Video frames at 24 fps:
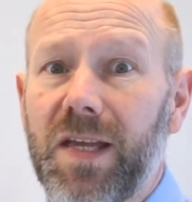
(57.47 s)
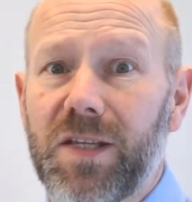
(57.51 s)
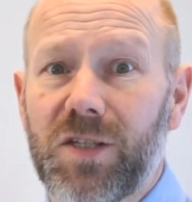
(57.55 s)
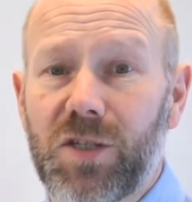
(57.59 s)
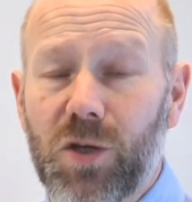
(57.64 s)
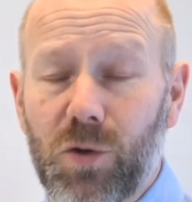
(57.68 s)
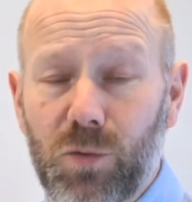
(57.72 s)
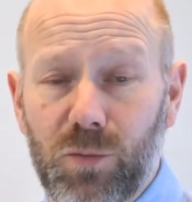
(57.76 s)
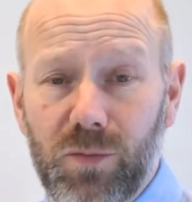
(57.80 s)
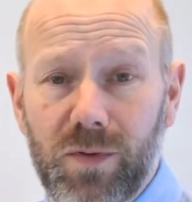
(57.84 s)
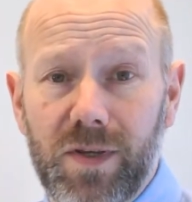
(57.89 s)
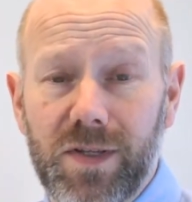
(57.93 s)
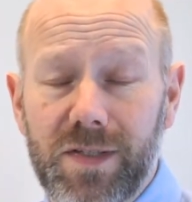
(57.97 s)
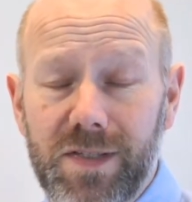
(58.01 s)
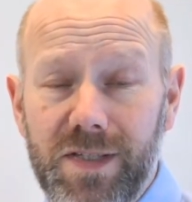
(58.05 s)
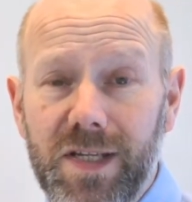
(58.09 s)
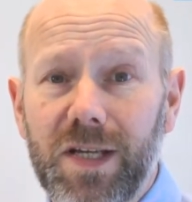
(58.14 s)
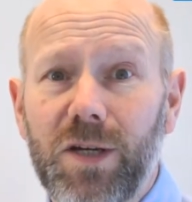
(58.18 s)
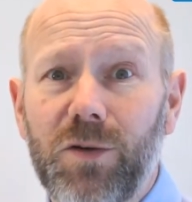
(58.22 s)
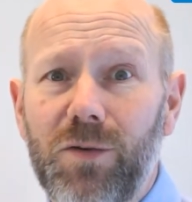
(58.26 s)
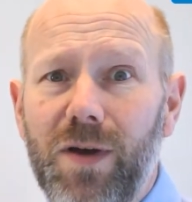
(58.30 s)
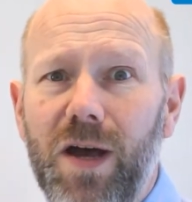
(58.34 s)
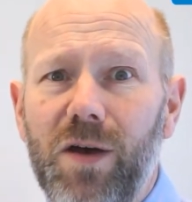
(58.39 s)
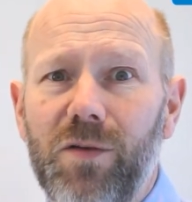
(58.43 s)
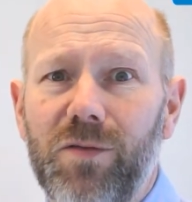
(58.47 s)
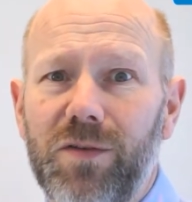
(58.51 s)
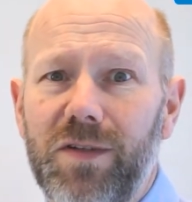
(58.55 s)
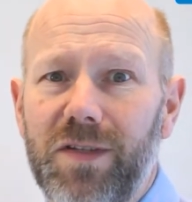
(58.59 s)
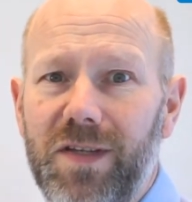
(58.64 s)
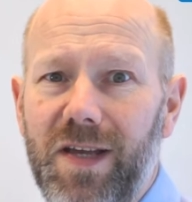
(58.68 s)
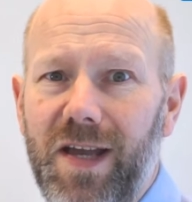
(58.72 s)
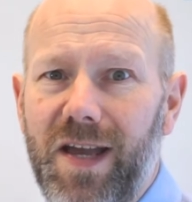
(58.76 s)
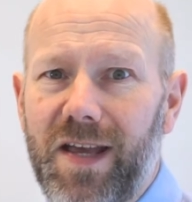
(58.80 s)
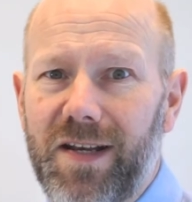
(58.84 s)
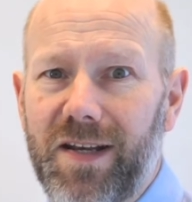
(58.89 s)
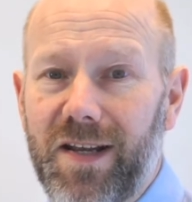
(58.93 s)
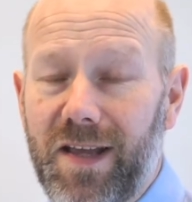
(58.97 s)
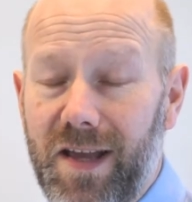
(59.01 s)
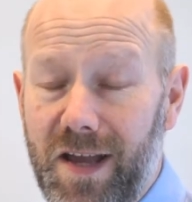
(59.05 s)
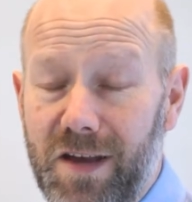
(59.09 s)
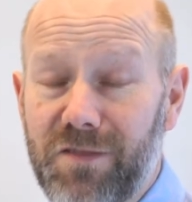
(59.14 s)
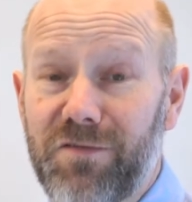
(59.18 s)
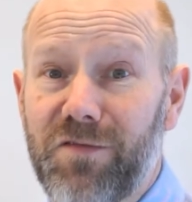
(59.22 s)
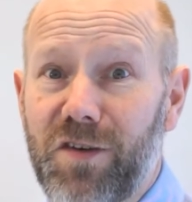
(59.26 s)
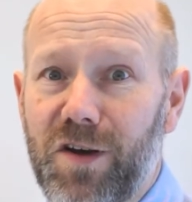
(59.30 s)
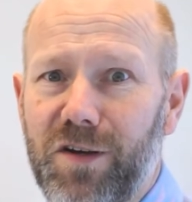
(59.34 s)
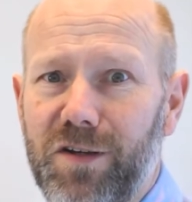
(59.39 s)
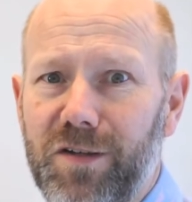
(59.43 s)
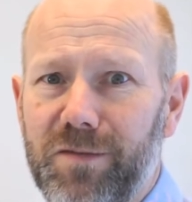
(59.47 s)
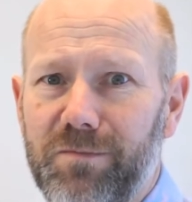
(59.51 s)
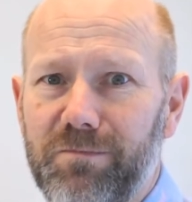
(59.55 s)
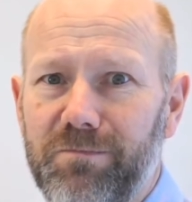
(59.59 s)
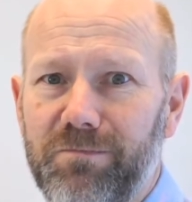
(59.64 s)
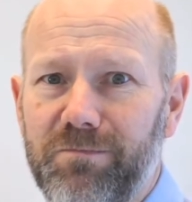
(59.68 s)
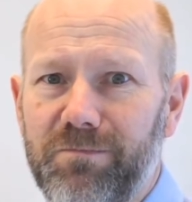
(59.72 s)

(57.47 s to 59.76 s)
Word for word: So stick around and have fun.